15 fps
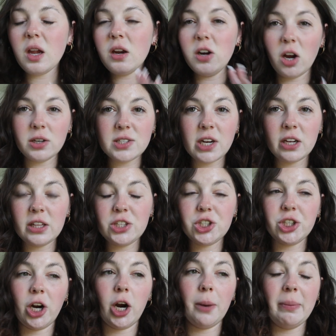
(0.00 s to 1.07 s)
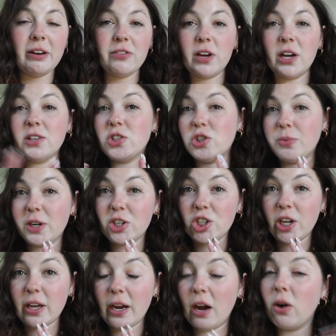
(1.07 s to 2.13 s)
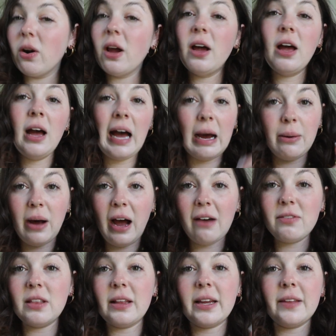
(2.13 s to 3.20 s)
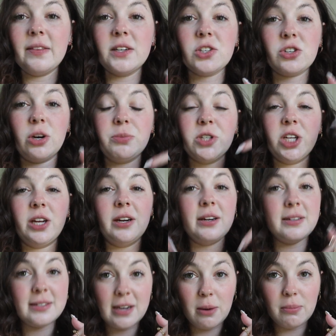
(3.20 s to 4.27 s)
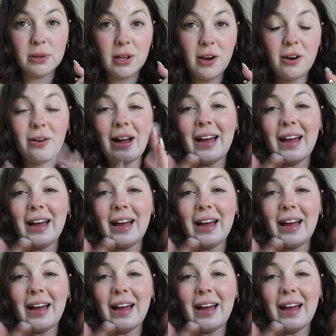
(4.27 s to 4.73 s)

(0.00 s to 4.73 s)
I'm not entirely sure, but if you guys do want to check it out, I will have the link in the description down below.